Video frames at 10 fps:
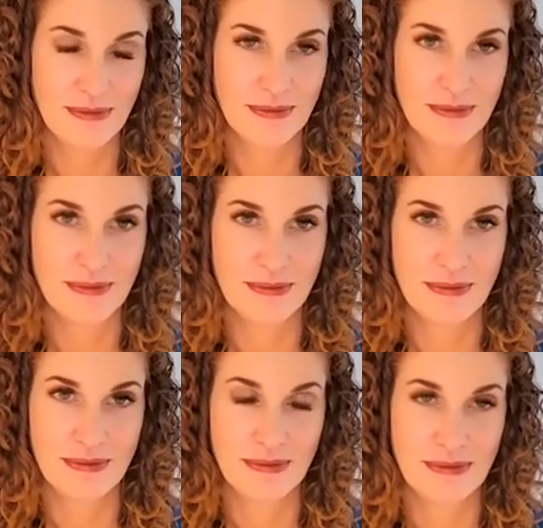
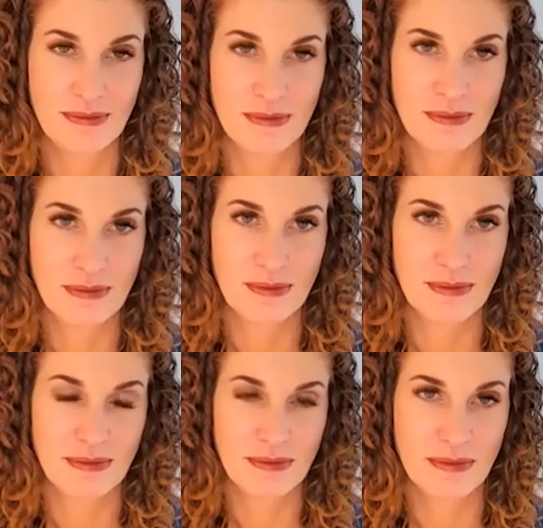
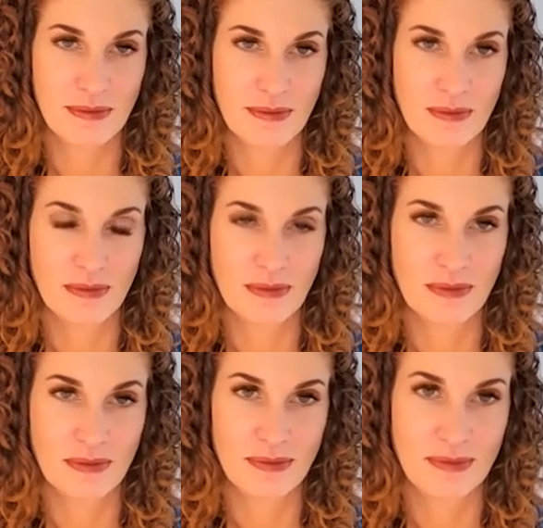
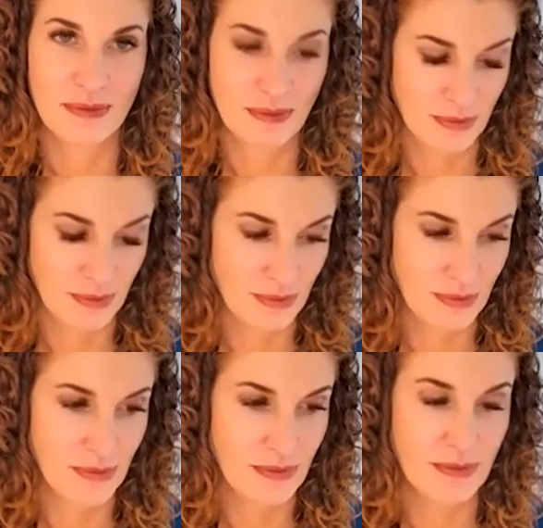
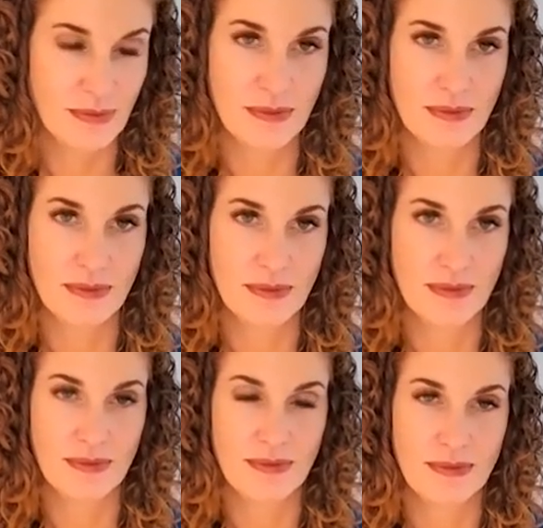
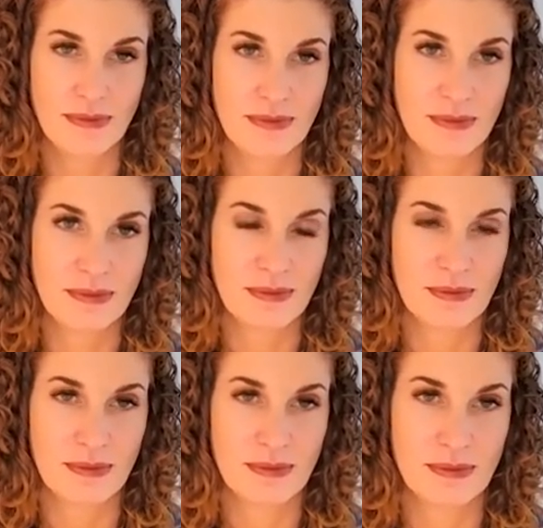
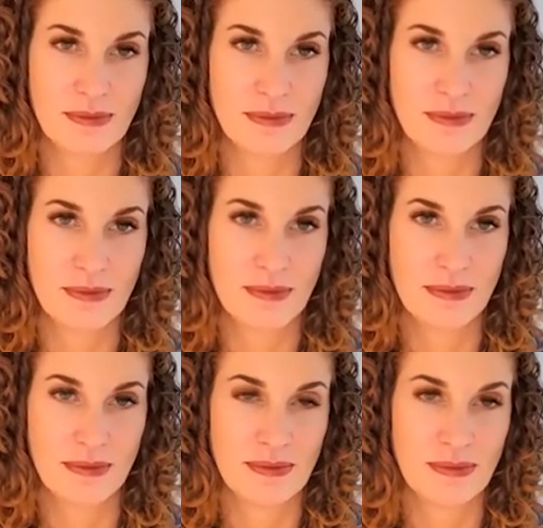
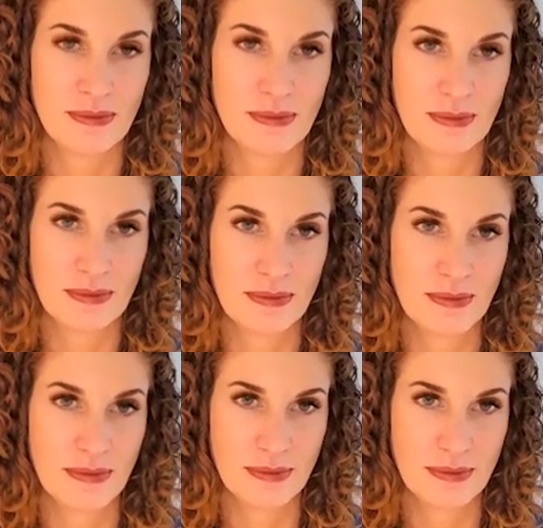(silent)